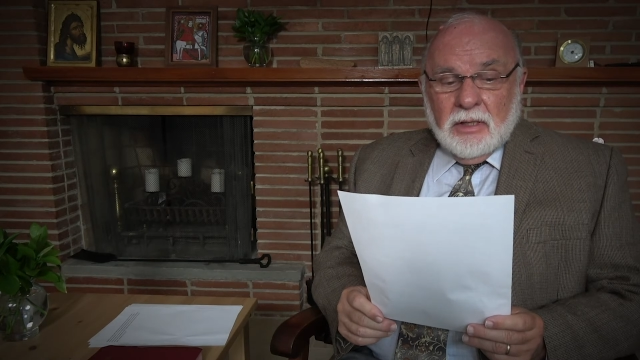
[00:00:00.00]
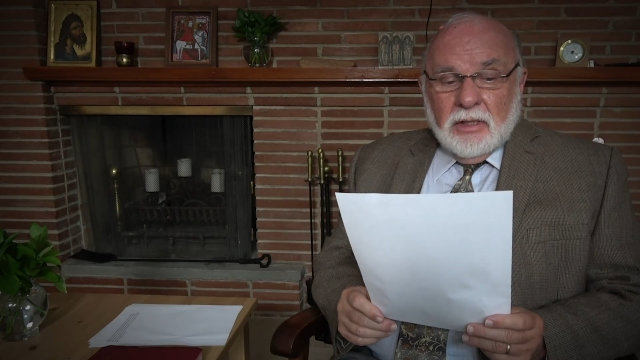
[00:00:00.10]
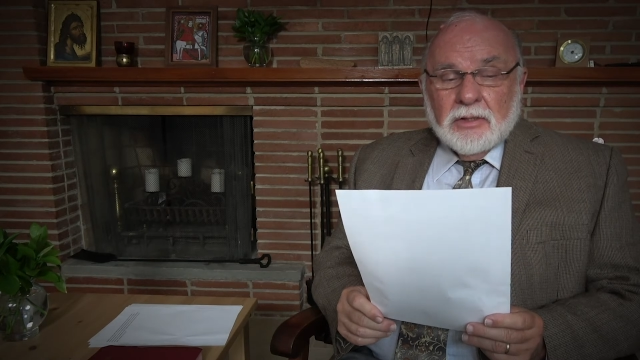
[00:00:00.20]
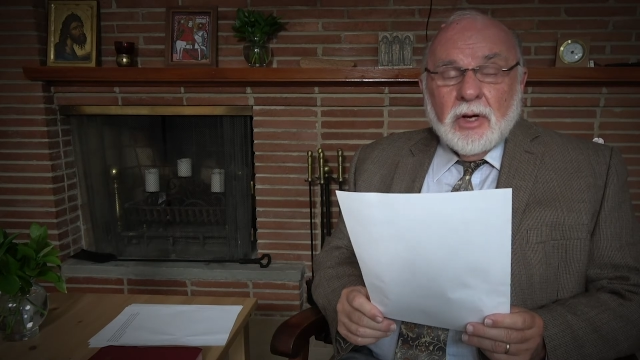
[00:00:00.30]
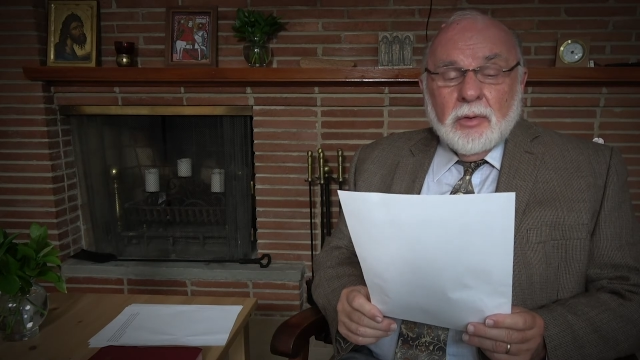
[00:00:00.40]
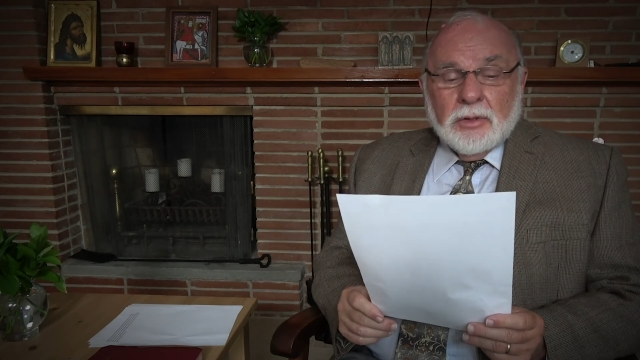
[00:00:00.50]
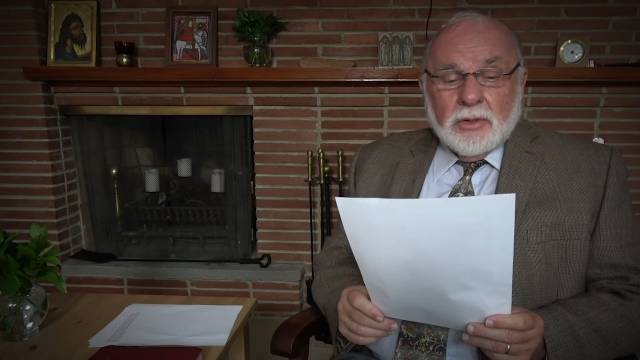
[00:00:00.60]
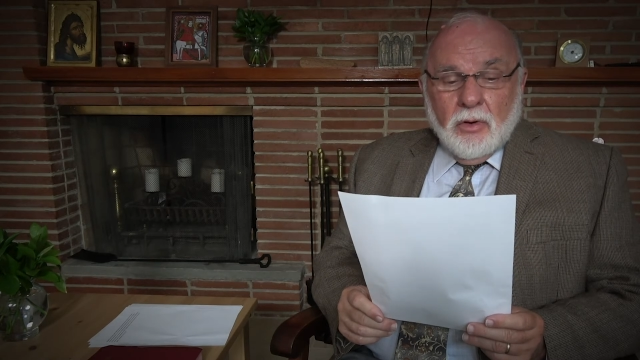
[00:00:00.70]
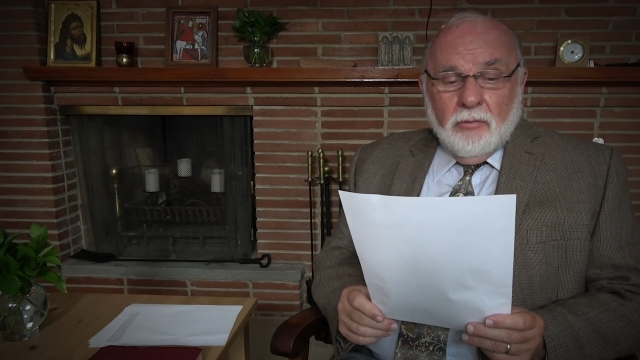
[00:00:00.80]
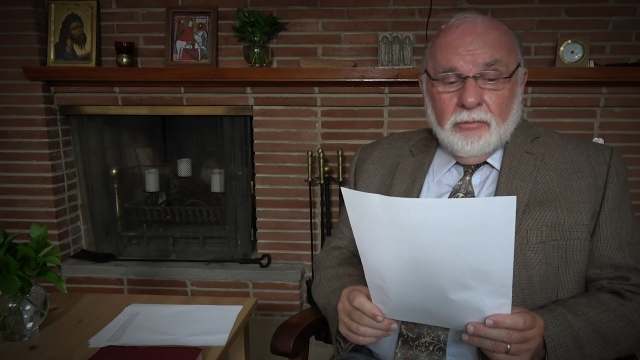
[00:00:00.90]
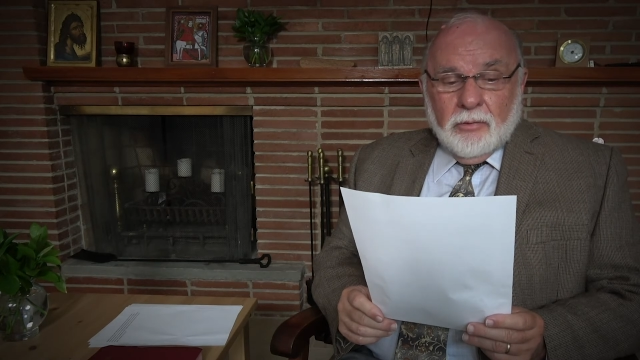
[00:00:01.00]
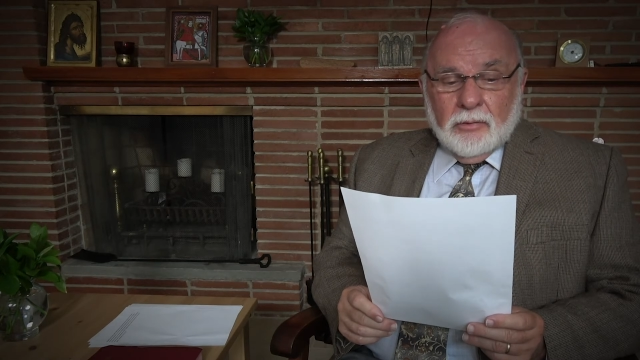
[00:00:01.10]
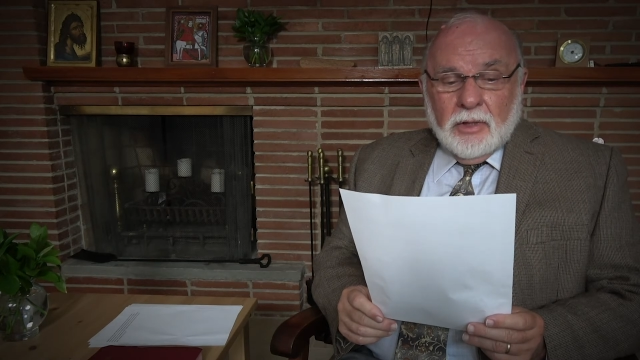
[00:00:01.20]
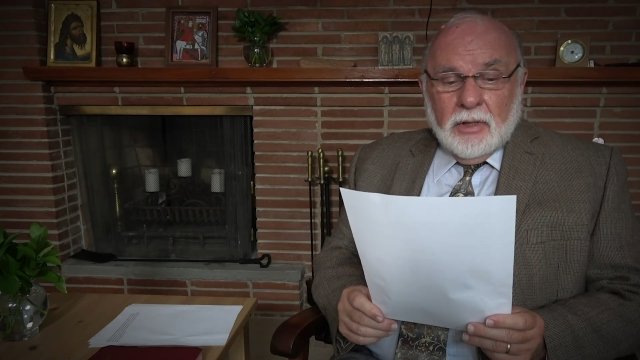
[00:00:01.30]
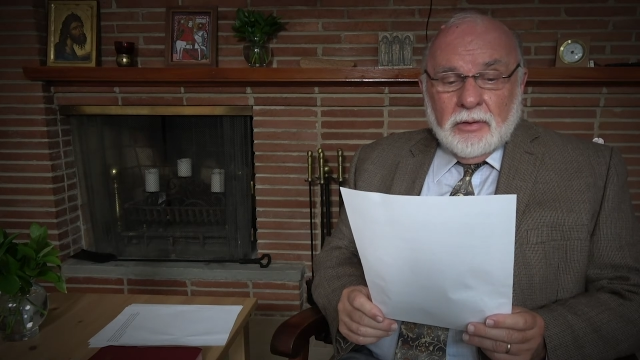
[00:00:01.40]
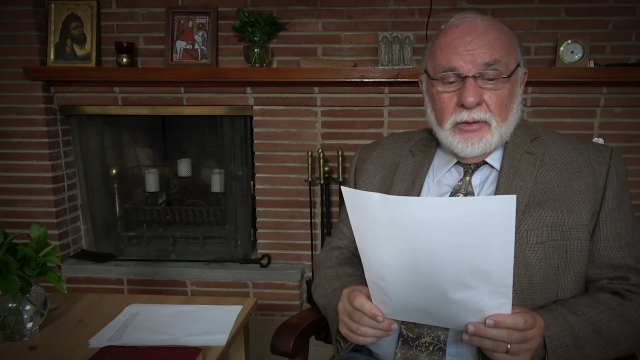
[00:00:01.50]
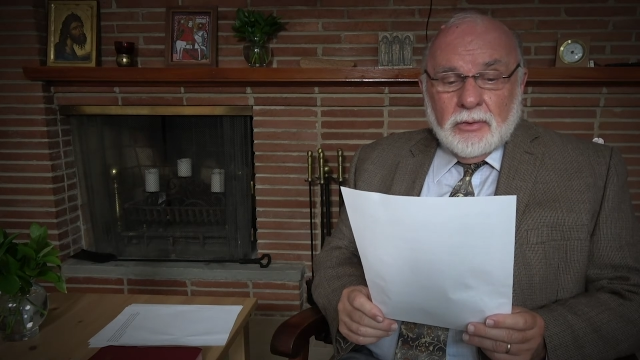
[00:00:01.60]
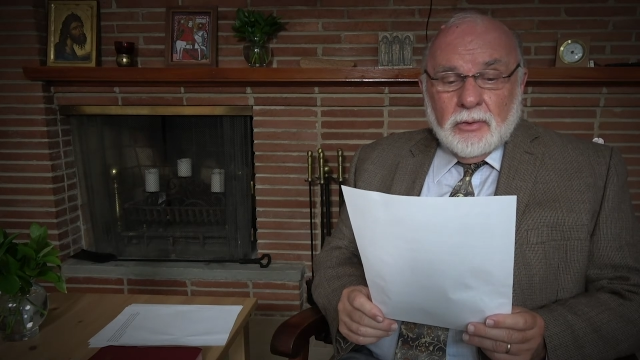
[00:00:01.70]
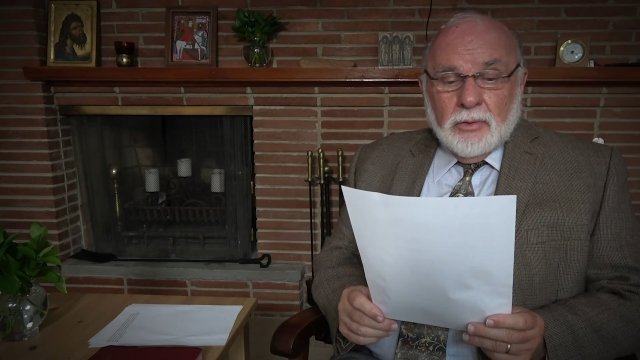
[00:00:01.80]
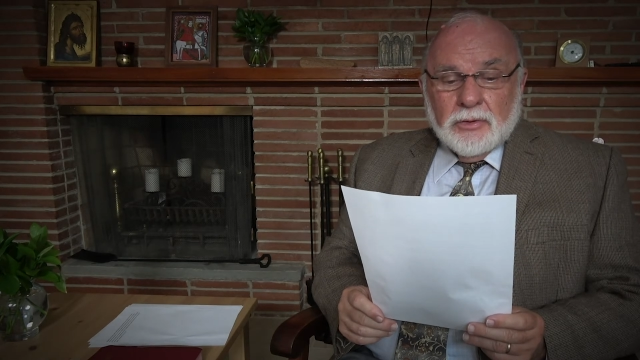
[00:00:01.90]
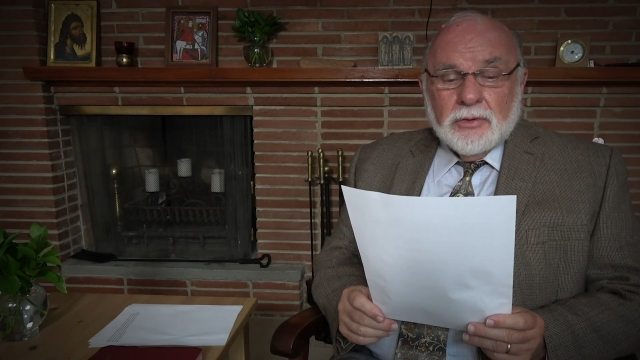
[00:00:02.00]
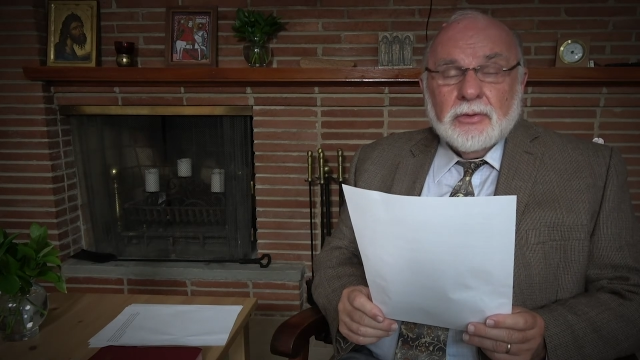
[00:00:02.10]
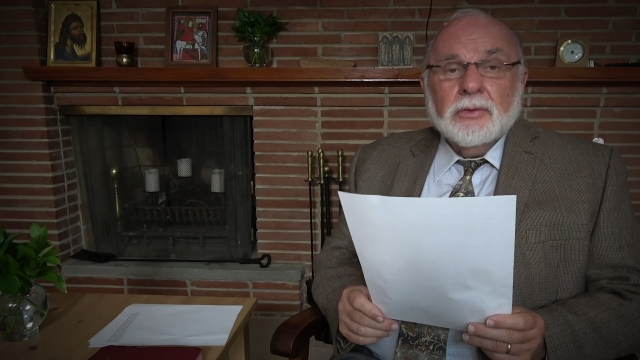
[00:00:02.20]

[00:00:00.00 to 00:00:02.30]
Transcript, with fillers: is always hopeful, and endures